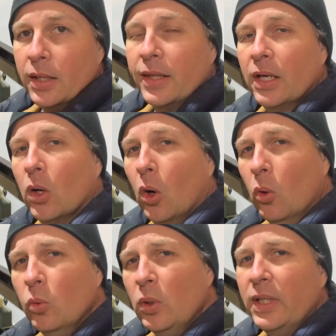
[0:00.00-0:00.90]
The
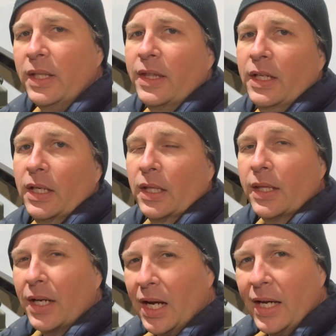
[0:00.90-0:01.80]
only thing
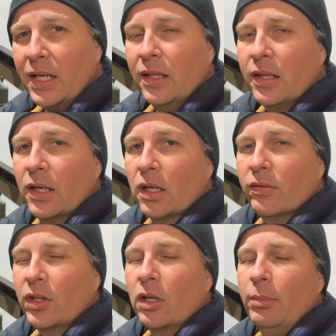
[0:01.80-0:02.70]
that I can think
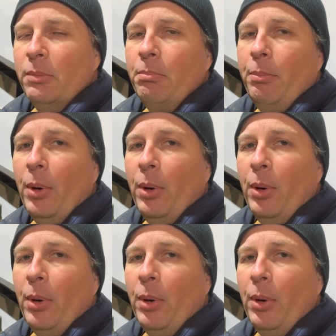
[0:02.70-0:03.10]
of that could be